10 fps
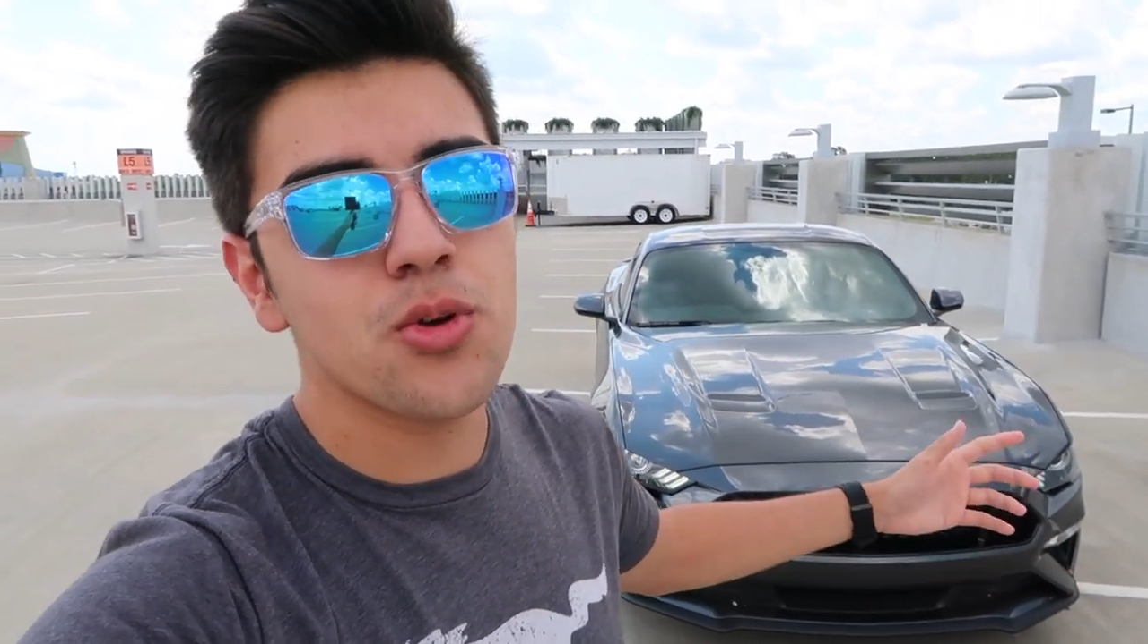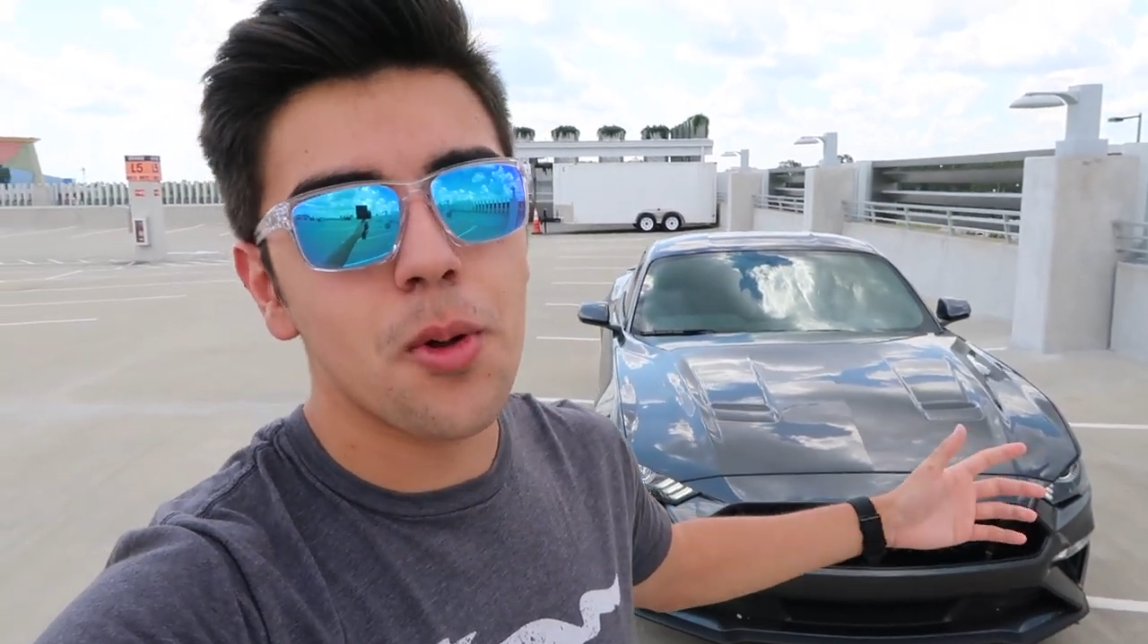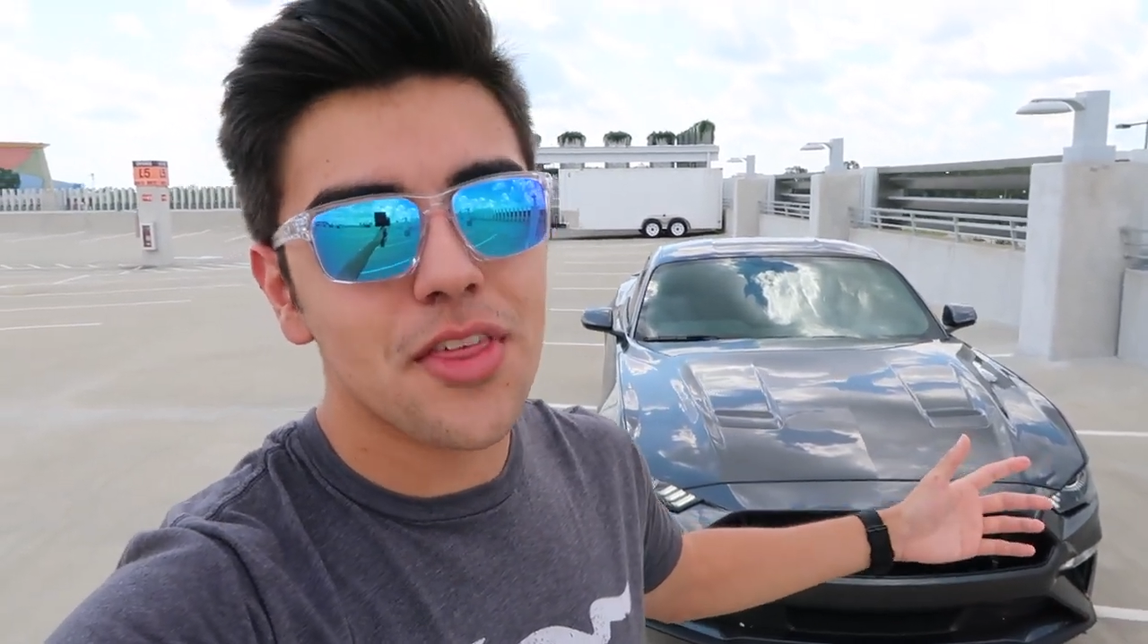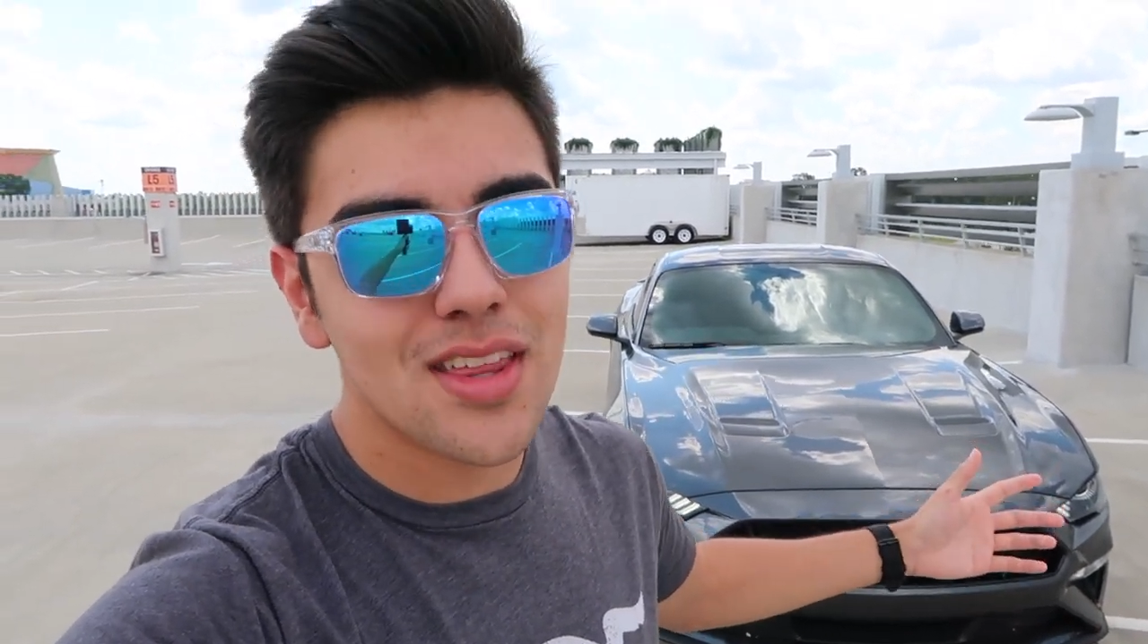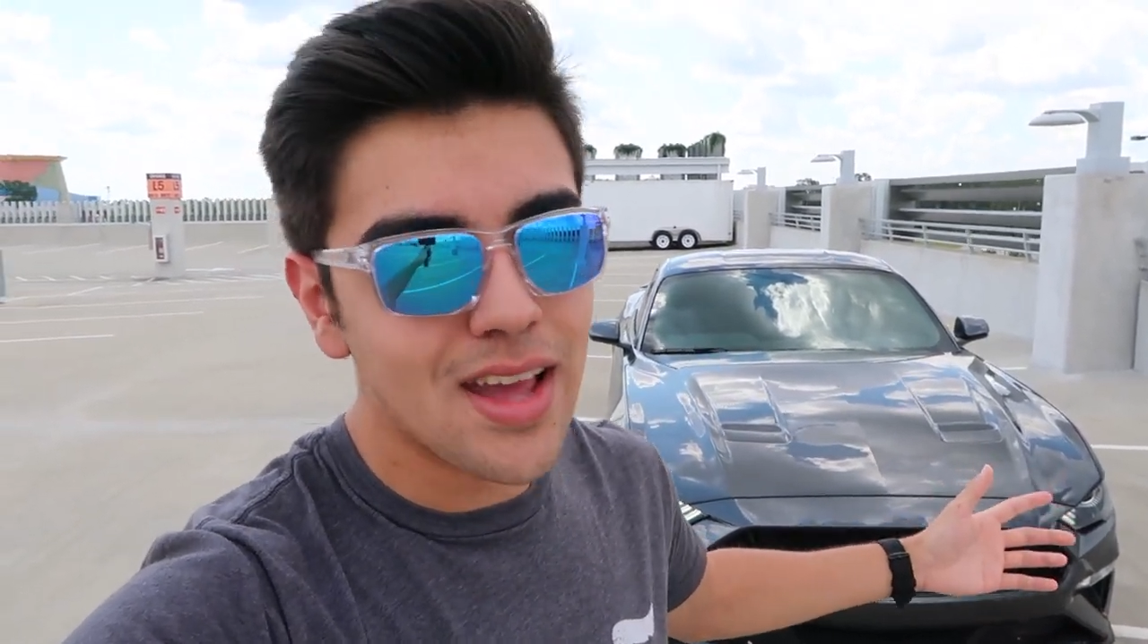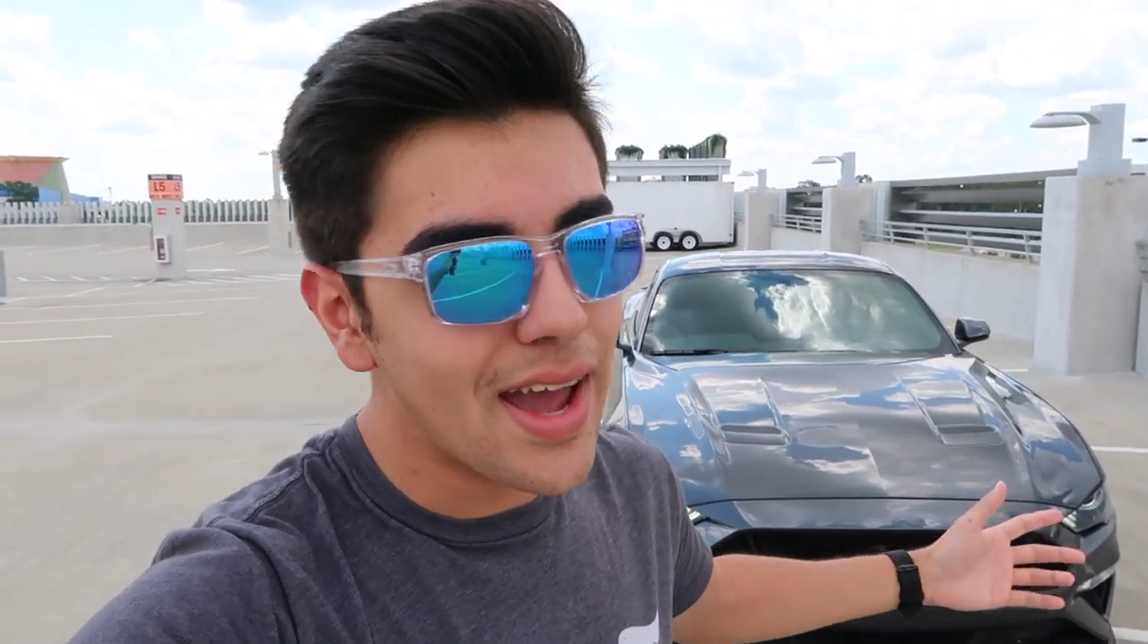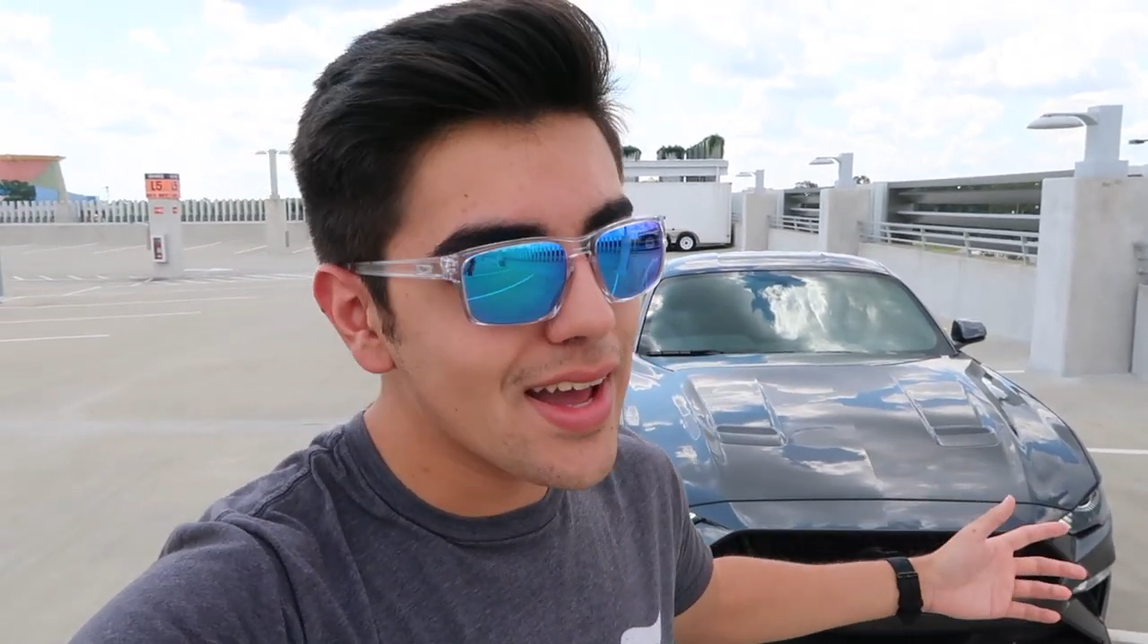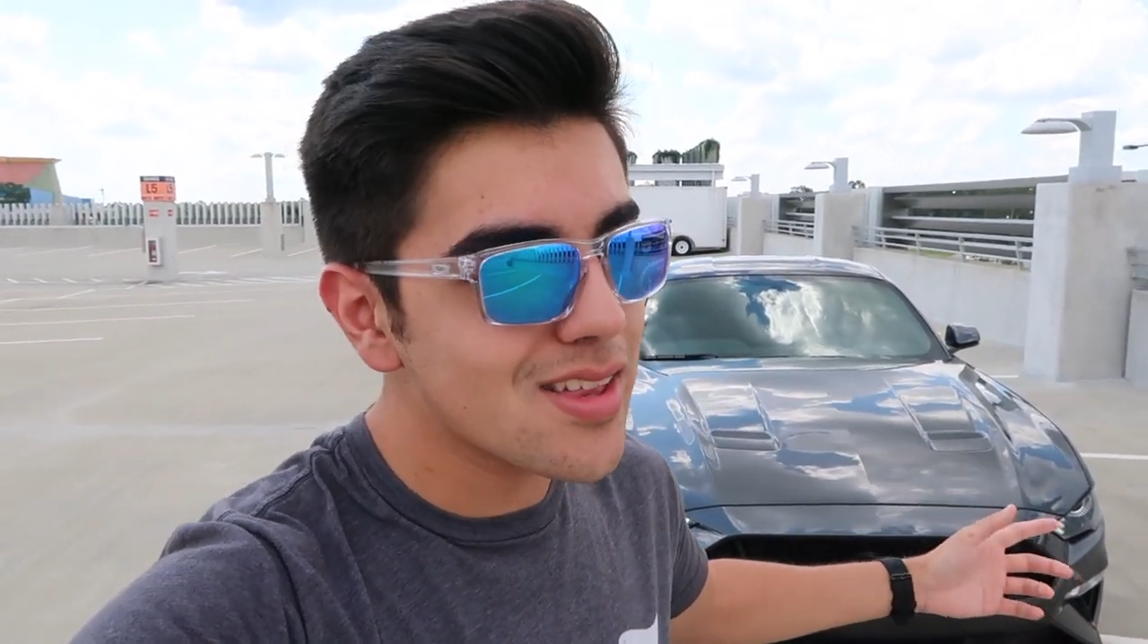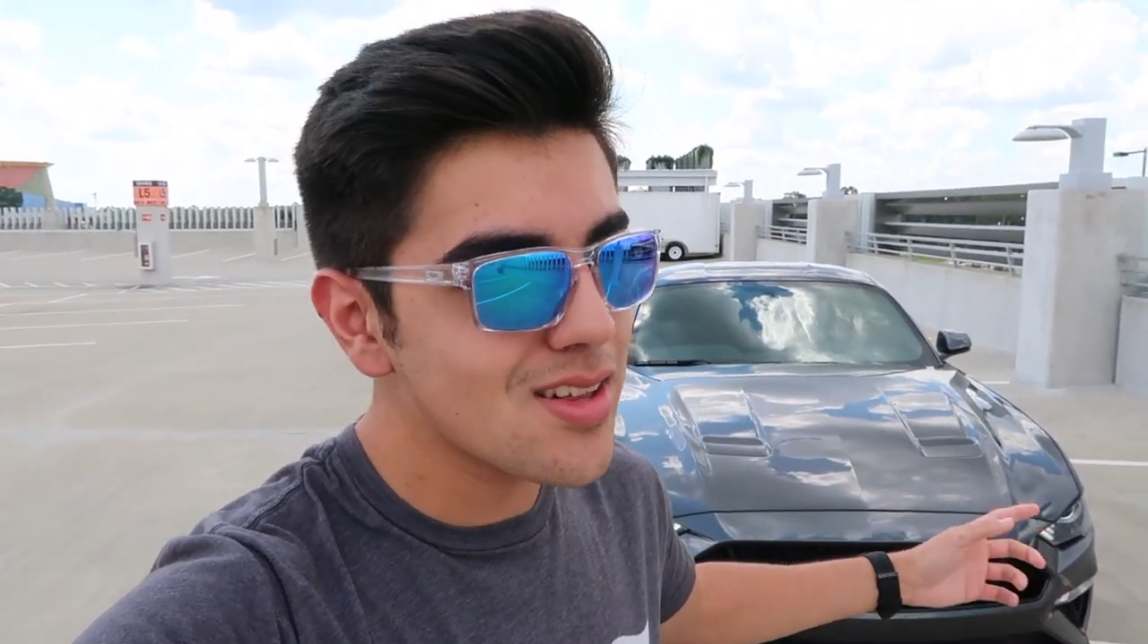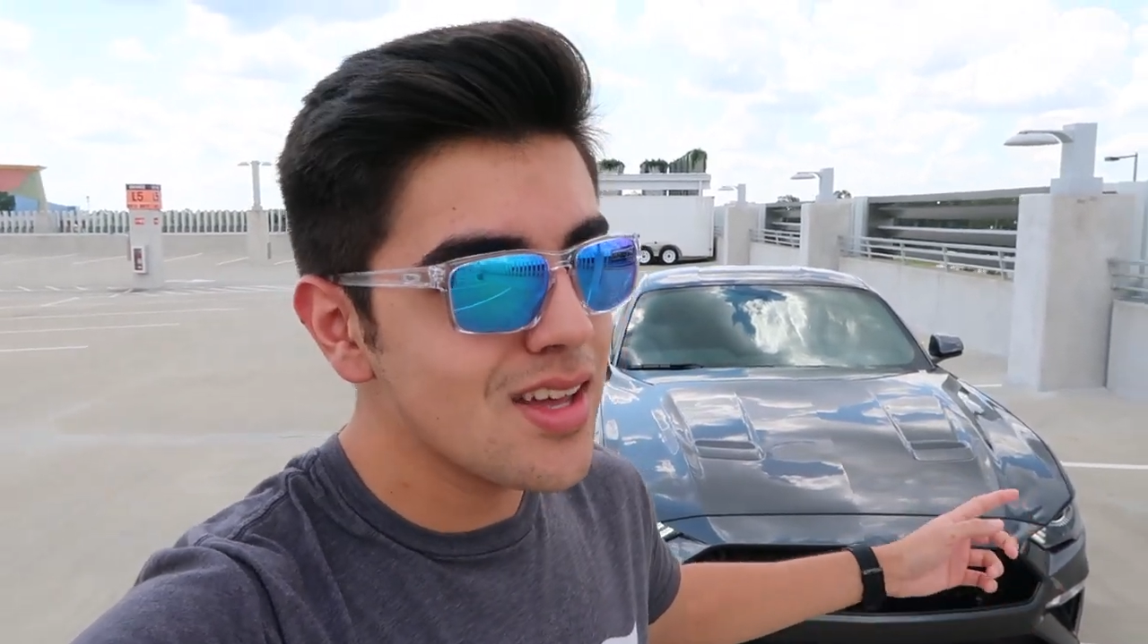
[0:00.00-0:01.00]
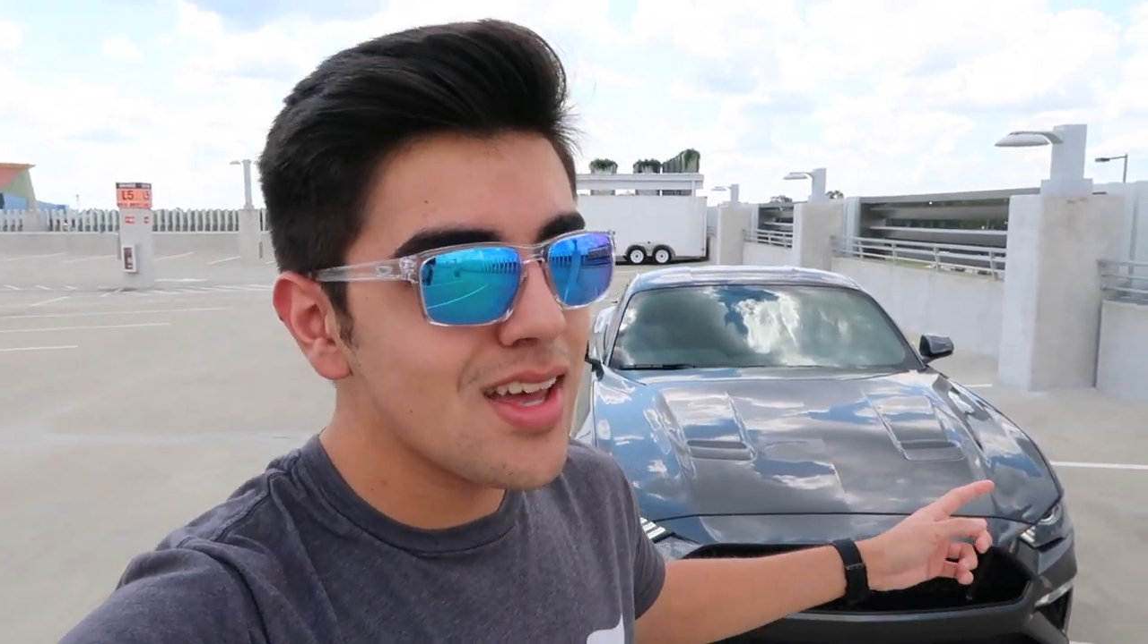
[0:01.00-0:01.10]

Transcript: the cool things it has.